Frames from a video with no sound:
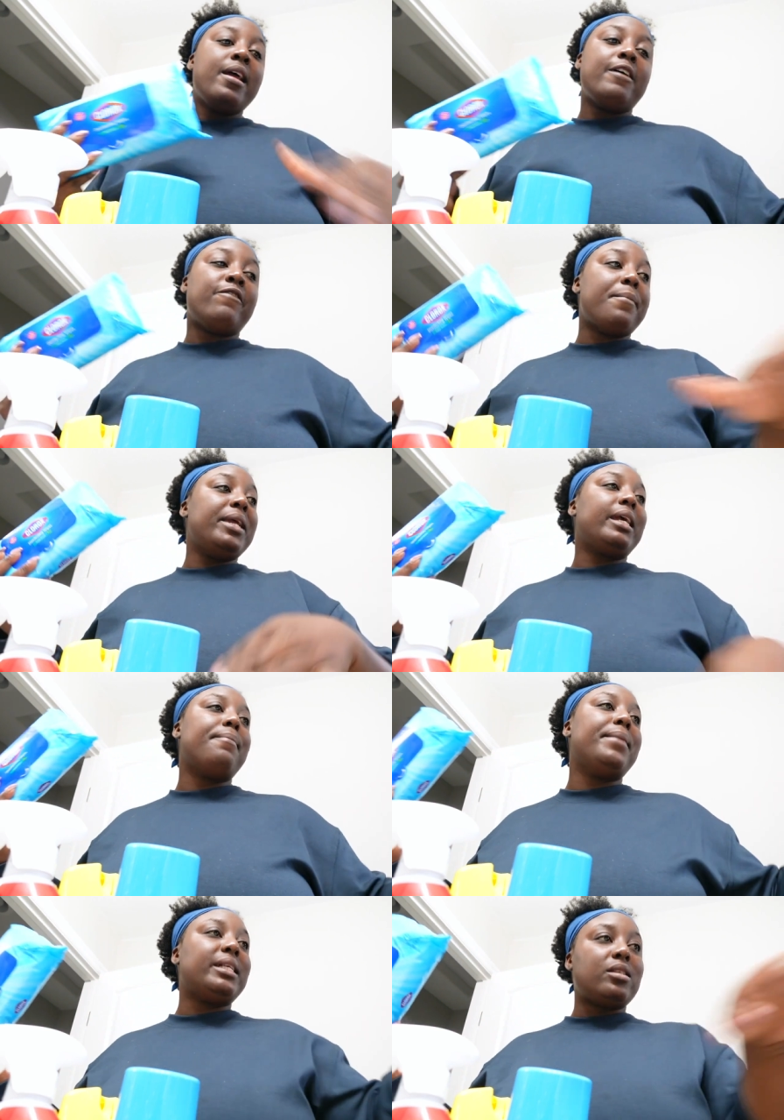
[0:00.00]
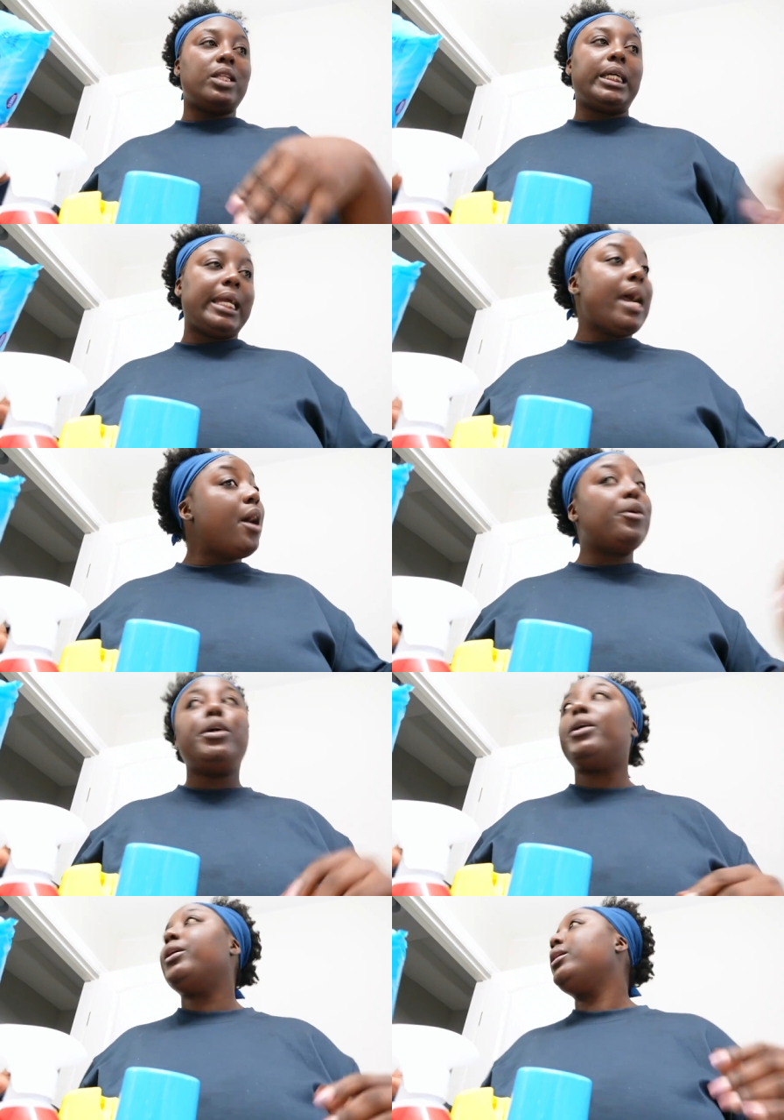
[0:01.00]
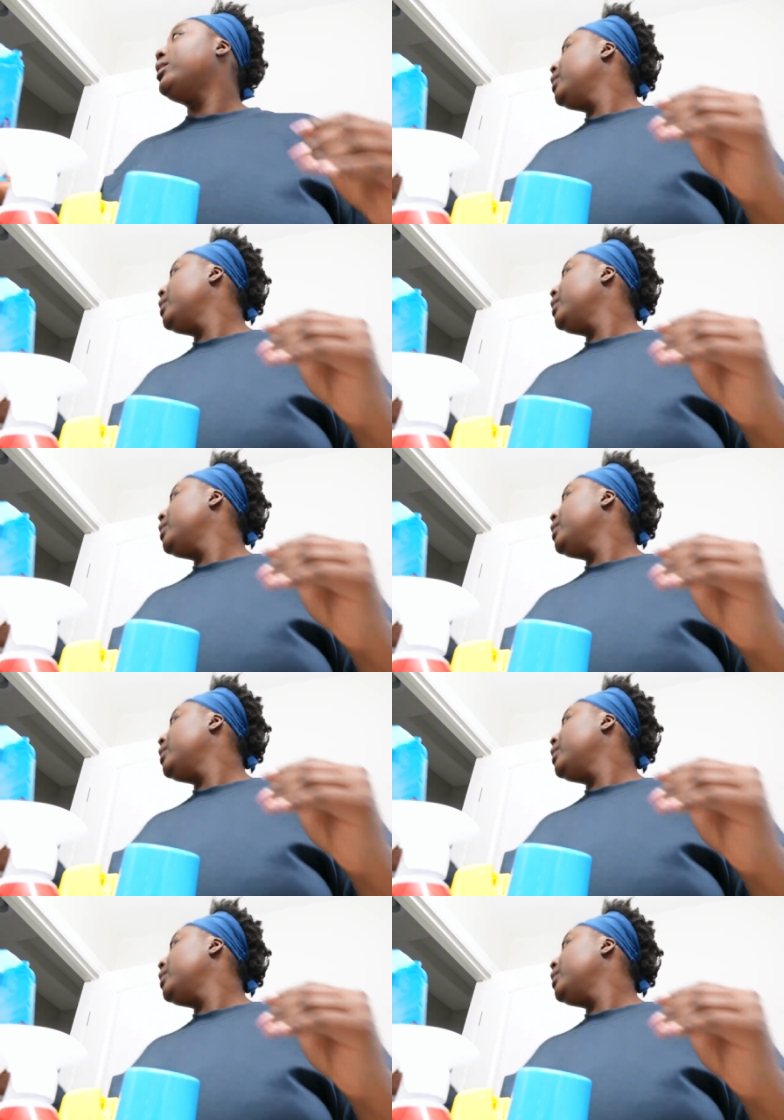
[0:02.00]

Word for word: If I make a mess on the counter,